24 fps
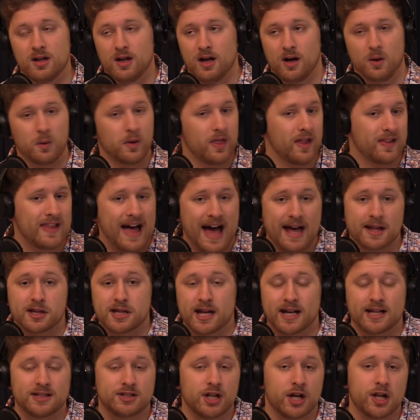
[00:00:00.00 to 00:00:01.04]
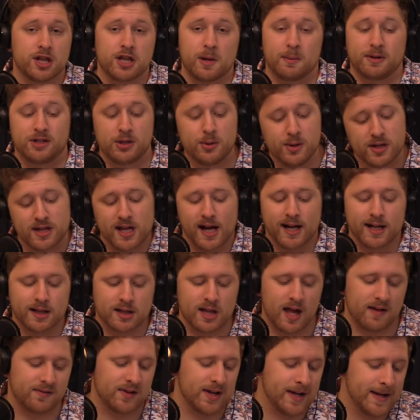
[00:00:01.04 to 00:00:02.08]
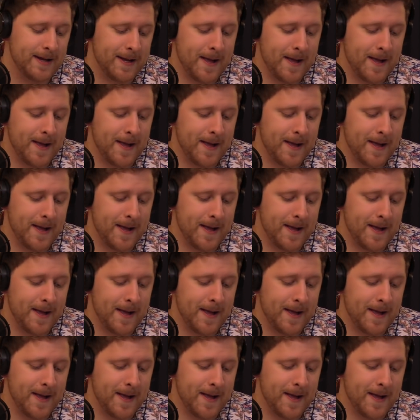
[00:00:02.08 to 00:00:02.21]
the last second touchdown with 2 seconds left.